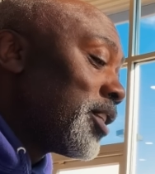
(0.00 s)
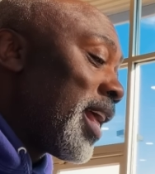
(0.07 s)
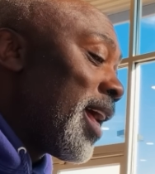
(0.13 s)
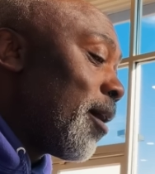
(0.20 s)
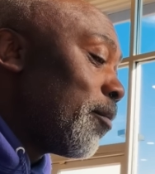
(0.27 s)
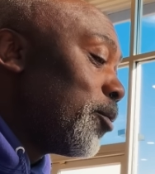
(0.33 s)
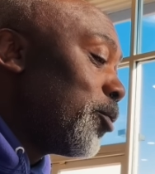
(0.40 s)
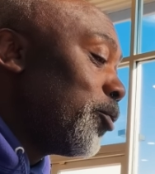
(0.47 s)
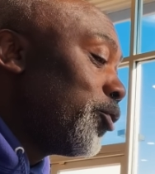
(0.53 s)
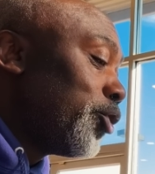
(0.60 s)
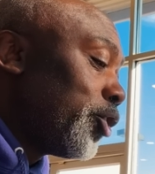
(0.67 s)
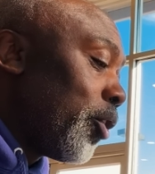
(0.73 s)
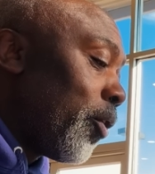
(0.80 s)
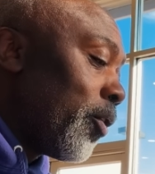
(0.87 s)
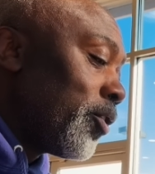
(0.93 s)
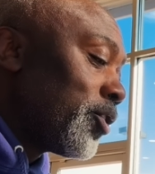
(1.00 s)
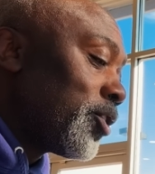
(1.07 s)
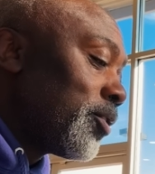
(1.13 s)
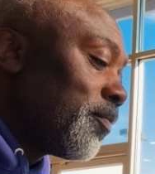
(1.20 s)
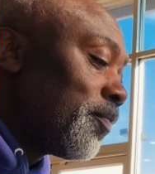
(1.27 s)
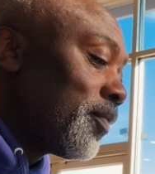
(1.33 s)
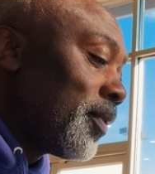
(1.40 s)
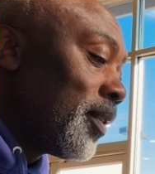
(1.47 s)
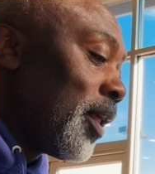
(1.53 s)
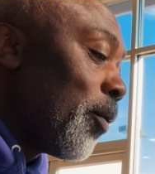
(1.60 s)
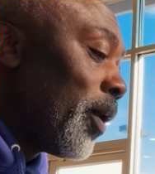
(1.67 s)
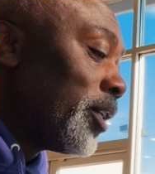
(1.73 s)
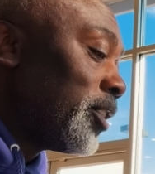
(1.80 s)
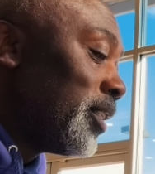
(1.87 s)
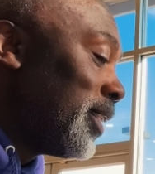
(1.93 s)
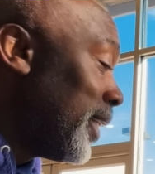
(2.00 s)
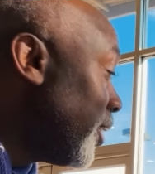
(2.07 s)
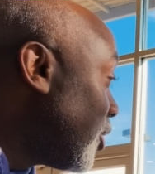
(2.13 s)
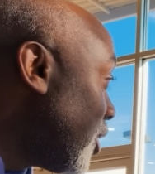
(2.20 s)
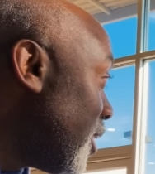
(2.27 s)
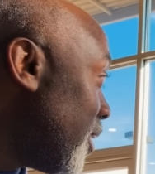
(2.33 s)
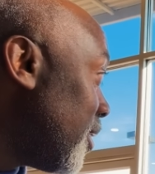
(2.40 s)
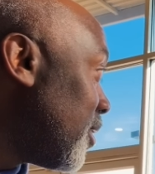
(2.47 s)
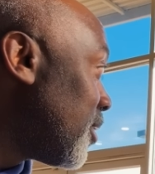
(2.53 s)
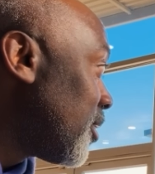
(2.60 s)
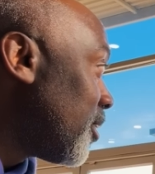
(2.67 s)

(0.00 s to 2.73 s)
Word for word: they help do chores. They wash dishes.